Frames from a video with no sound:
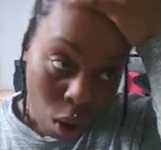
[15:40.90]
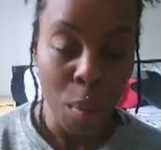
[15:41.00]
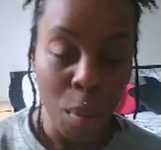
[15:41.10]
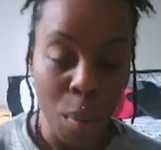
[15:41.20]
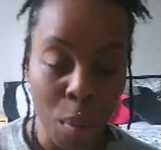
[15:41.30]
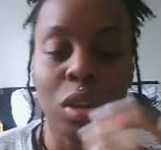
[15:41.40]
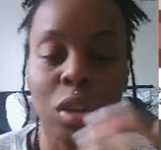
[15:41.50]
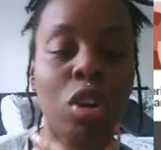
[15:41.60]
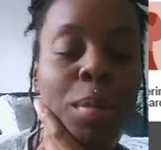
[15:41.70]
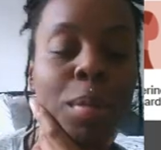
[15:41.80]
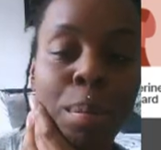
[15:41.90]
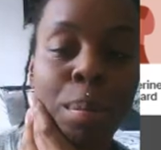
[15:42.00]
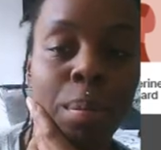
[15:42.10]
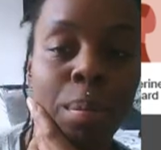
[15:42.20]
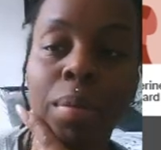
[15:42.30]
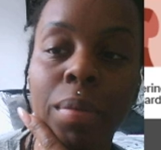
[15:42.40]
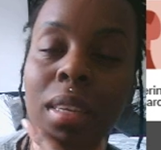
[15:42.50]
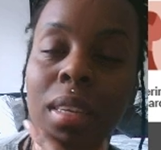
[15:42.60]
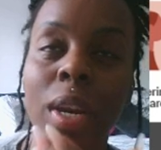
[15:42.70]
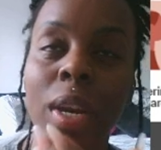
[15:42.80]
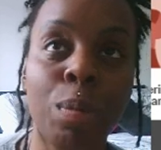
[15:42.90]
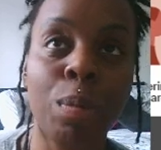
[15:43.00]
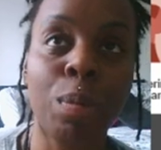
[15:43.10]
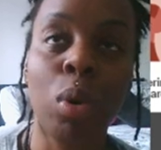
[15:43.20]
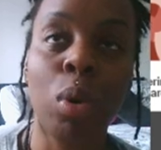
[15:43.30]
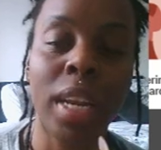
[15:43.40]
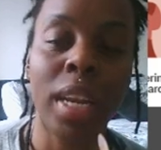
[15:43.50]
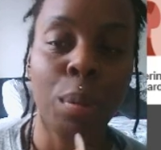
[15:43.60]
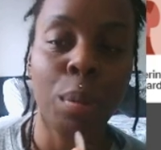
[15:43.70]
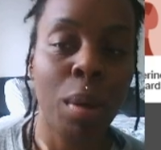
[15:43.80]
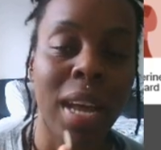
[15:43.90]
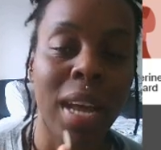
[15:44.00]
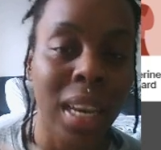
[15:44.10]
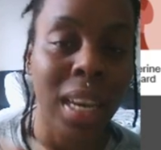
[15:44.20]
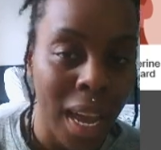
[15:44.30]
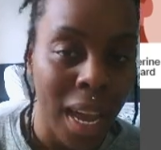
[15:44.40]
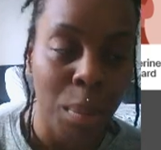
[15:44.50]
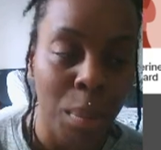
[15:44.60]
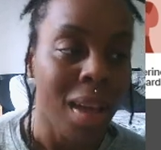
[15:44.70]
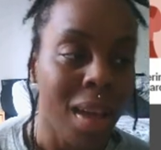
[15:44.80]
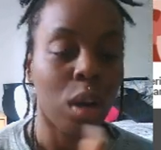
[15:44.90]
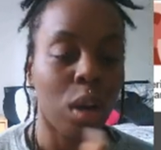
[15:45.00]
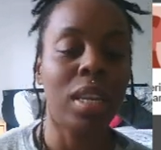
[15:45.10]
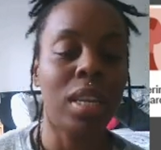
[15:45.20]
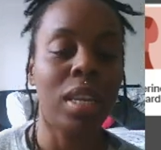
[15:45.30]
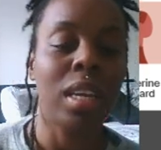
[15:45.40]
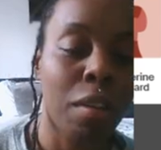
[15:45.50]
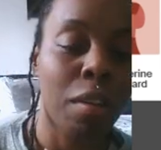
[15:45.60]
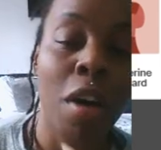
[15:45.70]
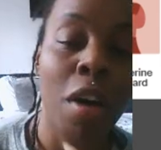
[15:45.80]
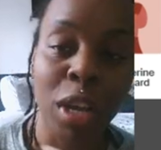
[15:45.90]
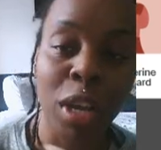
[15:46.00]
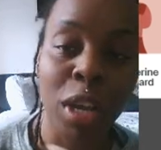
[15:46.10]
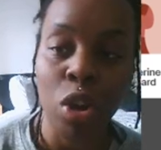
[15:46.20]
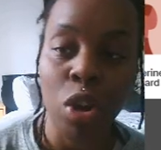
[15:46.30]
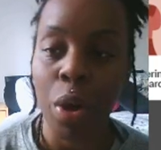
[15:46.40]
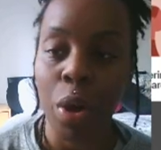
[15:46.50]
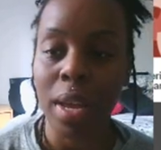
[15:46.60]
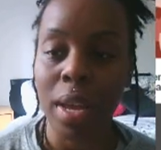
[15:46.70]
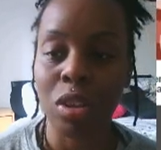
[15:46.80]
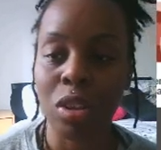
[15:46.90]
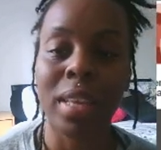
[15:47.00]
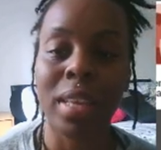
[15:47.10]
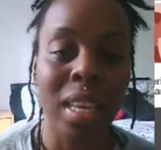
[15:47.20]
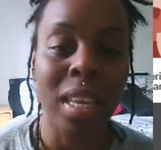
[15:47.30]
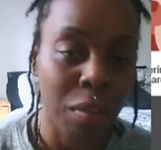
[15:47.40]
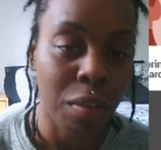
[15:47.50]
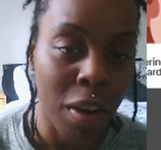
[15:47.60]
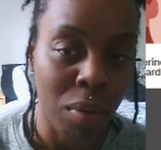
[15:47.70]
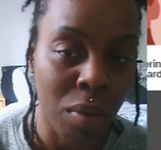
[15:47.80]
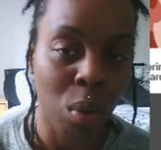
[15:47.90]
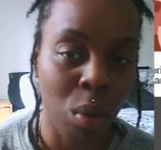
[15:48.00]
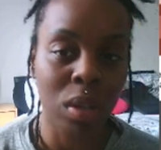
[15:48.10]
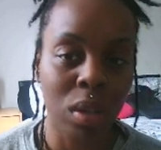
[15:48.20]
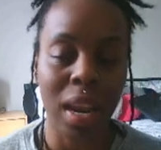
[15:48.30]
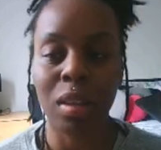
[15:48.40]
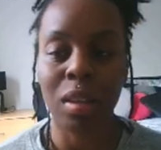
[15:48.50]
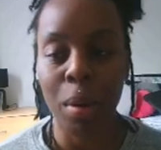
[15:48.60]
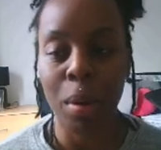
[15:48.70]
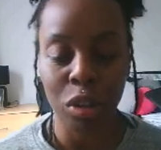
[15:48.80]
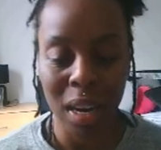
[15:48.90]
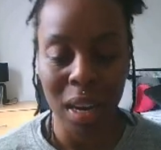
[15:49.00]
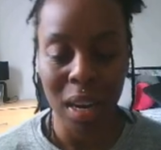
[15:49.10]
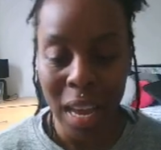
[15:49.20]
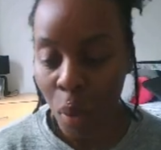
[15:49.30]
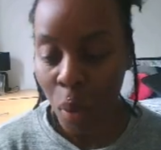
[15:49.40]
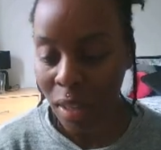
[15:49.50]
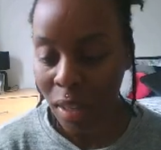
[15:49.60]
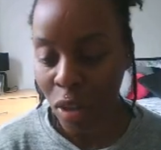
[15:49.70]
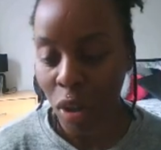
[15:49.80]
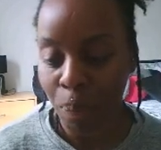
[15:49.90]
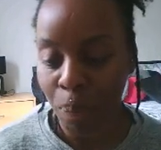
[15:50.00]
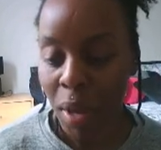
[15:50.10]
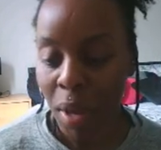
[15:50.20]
his, when he was born here, could put him under any name, and obviously the further back you go, it's not as easy to find the records as opposed to the later ones that's got the parents' names,